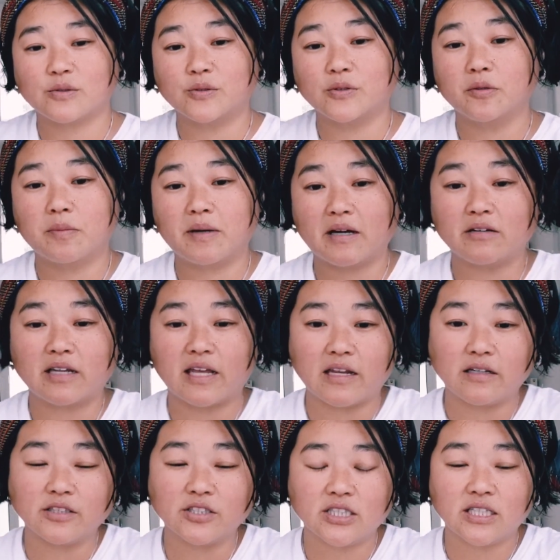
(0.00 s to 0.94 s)
all about
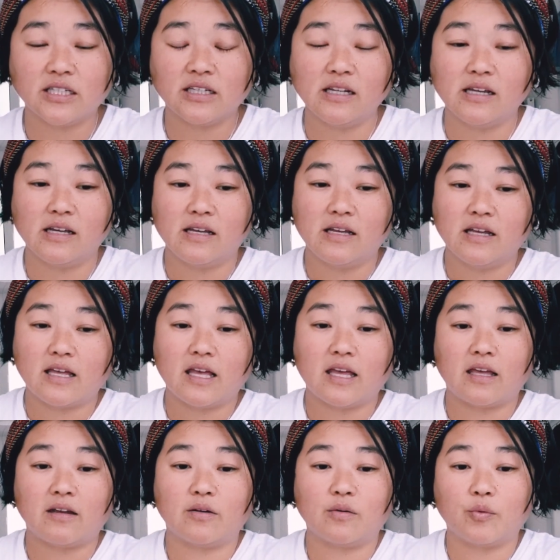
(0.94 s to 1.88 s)
energy,
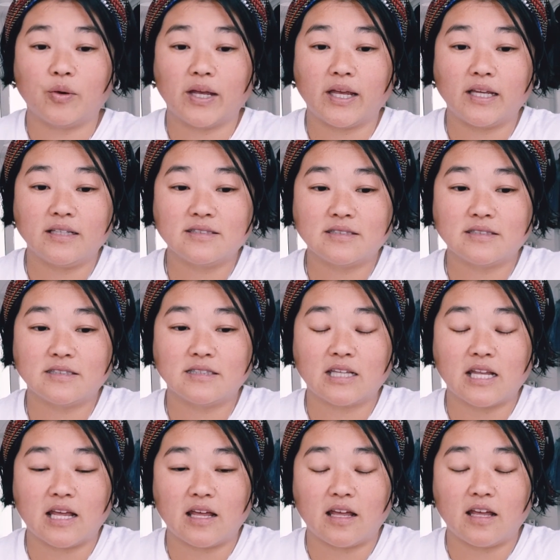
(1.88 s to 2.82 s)
and ways
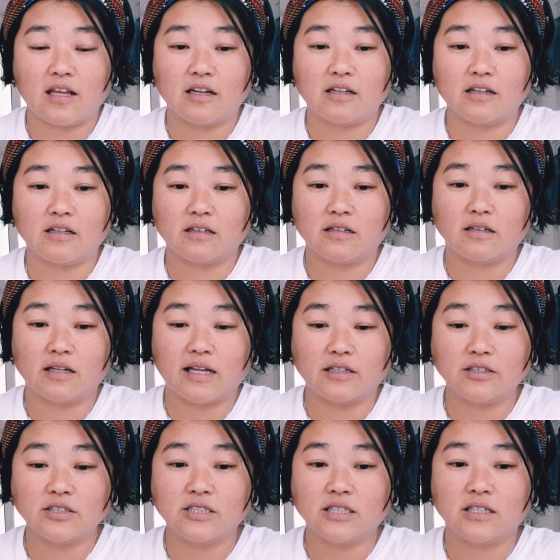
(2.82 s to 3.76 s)
that
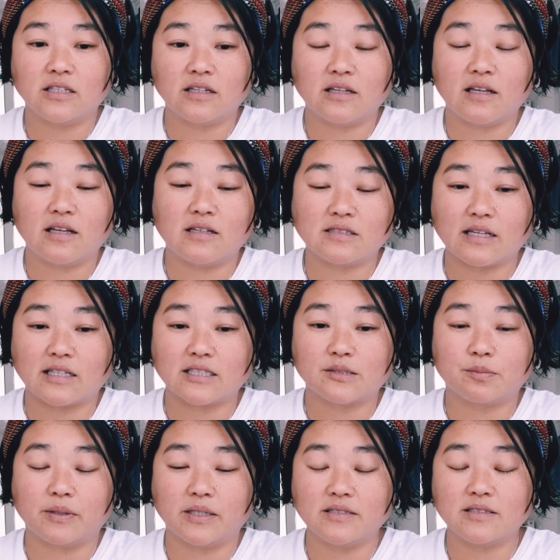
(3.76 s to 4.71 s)
energy is
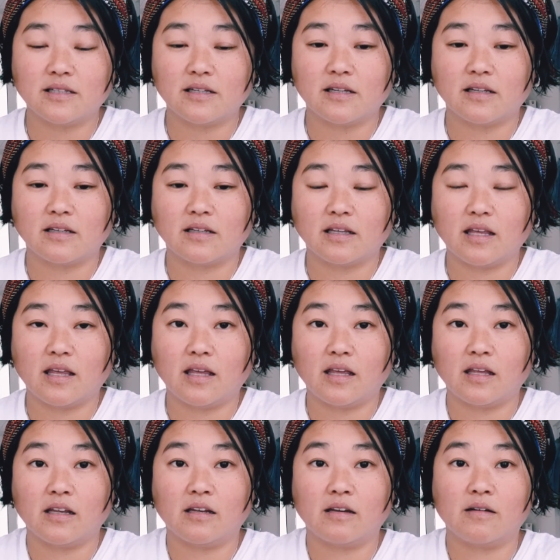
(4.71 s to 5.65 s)
expressing
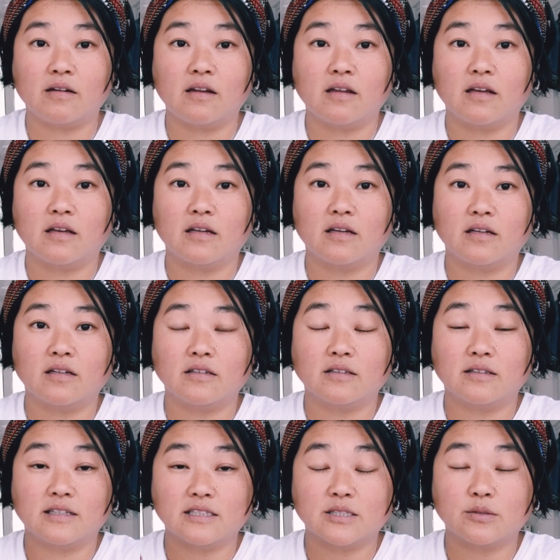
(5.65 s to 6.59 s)
in
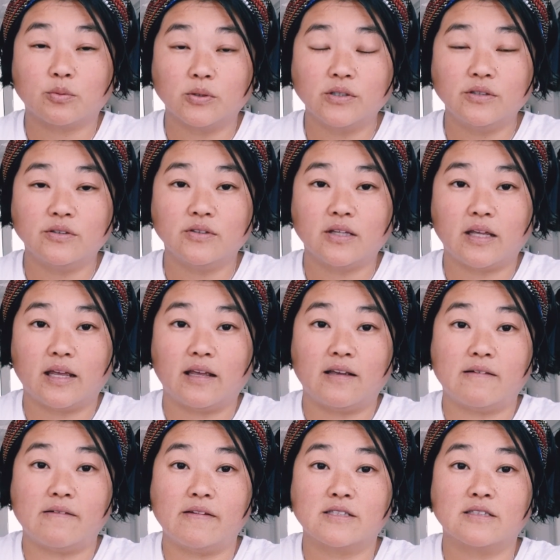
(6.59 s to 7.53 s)
this world
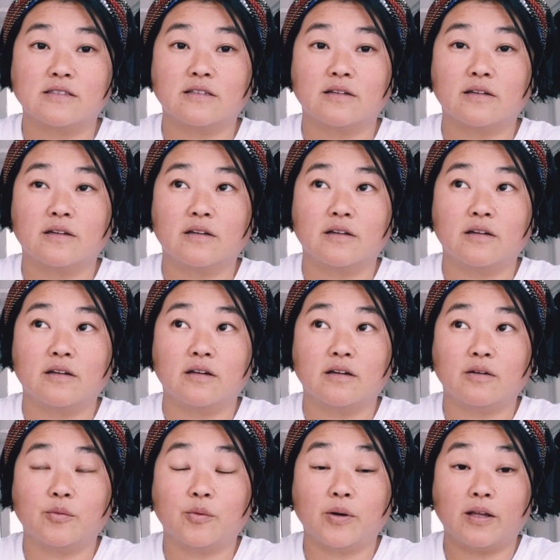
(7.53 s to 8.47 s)
is
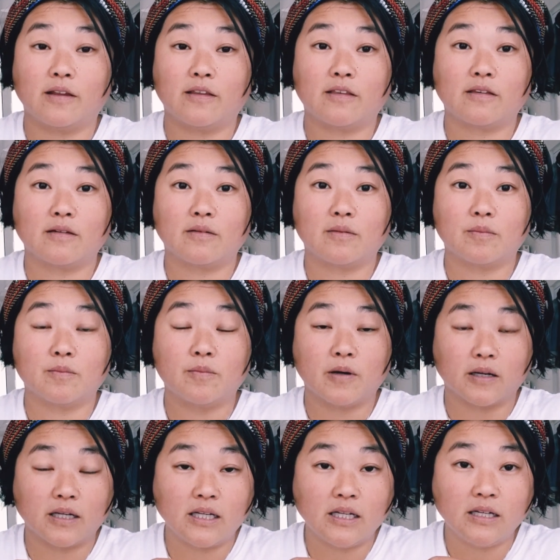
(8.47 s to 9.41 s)
with
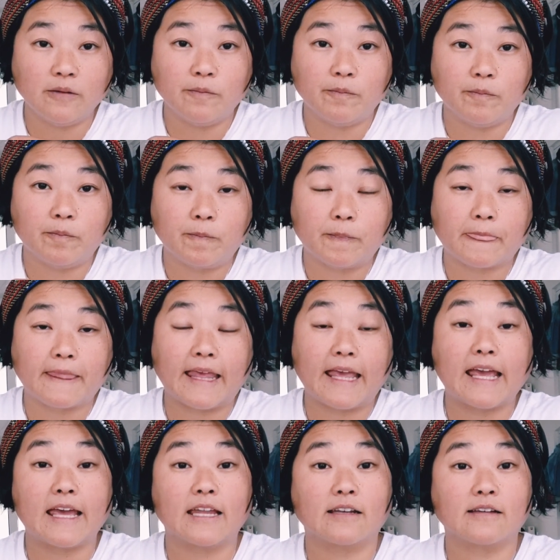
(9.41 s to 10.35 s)
money
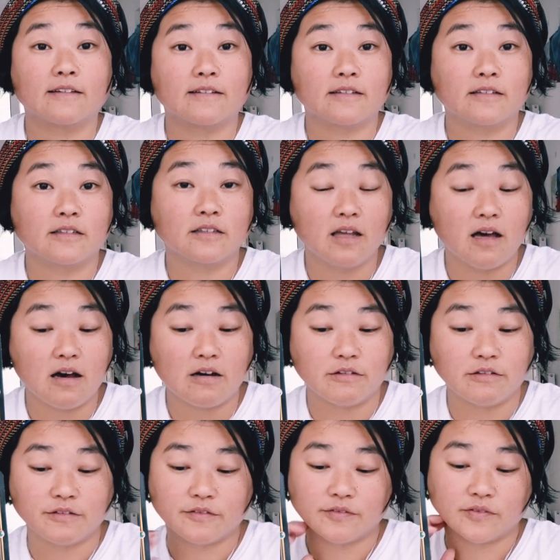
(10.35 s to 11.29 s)
and
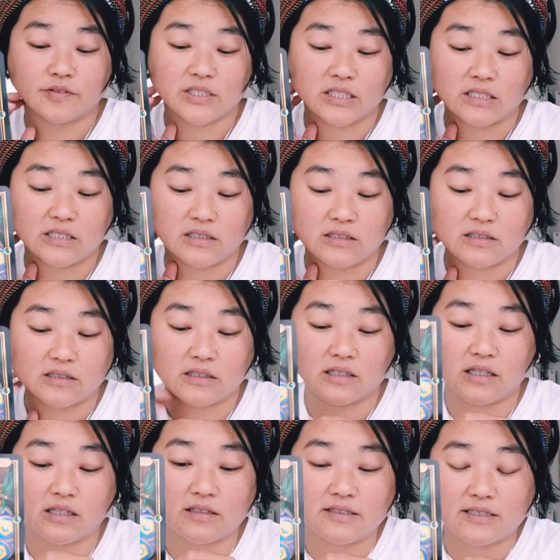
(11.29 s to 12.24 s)
love,
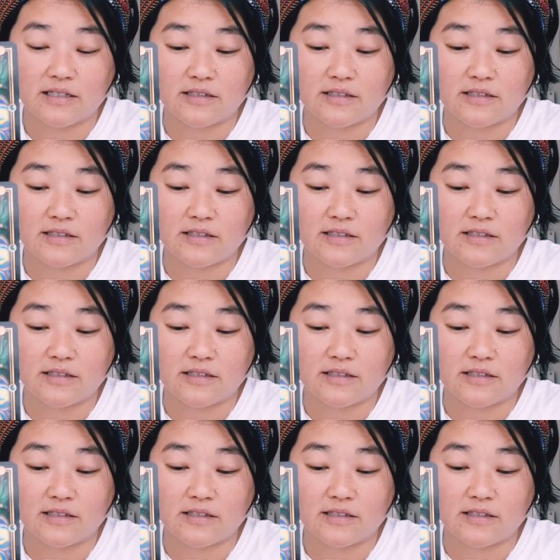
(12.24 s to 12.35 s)
in the